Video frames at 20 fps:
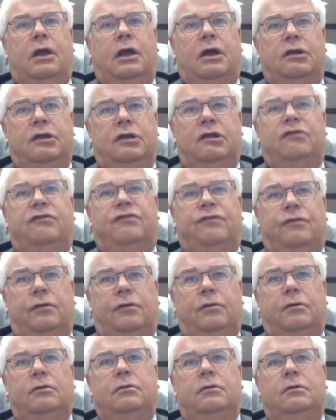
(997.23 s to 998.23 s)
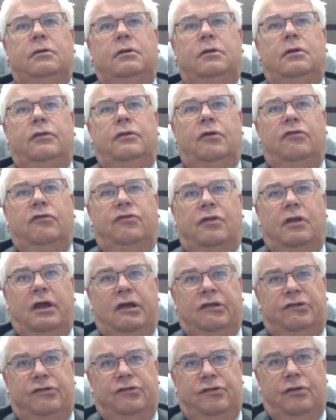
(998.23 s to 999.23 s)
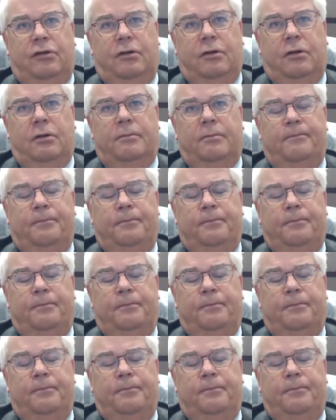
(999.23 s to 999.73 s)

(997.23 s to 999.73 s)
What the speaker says: how useful those classes are.